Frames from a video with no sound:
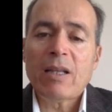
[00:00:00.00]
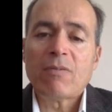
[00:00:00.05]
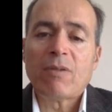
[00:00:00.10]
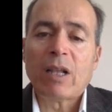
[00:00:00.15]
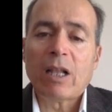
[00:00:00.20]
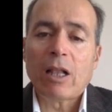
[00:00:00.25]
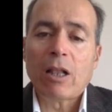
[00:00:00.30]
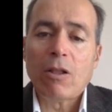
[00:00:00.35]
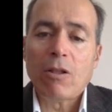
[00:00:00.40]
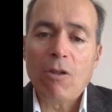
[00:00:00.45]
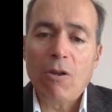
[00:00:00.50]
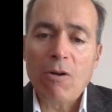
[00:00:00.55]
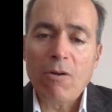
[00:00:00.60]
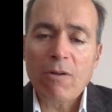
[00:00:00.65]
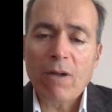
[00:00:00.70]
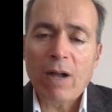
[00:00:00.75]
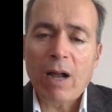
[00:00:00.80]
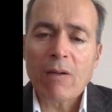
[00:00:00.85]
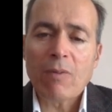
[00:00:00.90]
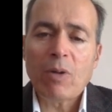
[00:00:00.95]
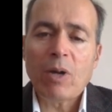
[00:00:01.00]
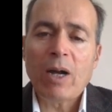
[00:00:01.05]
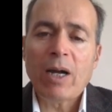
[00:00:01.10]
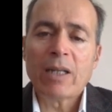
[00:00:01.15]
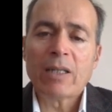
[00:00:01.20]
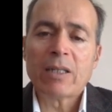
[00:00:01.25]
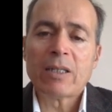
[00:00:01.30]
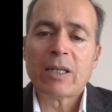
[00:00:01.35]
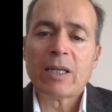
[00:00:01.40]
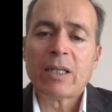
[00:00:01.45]
with low
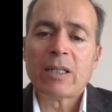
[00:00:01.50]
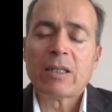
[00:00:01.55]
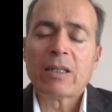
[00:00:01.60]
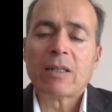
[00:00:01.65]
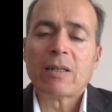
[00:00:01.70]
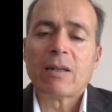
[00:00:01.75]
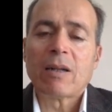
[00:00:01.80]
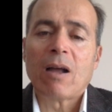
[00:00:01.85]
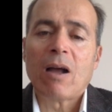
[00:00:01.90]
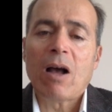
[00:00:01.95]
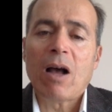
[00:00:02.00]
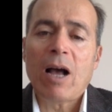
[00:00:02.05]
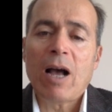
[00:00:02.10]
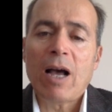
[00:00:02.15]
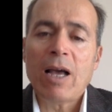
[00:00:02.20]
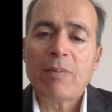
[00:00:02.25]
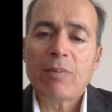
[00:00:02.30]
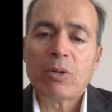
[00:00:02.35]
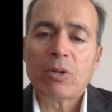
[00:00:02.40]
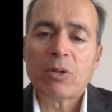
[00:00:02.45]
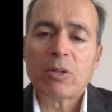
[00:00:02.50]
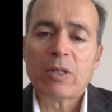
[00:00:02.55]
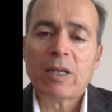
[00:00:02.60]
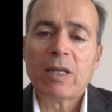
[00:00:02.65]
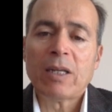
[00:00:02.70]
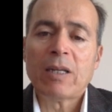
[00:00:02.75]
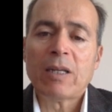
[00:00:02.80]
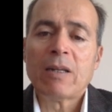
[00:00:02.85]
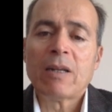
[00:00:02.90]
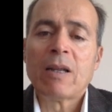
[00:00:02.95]
carbohydrate, high
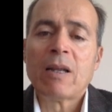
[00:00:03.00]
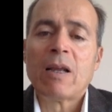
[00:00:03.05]
protein,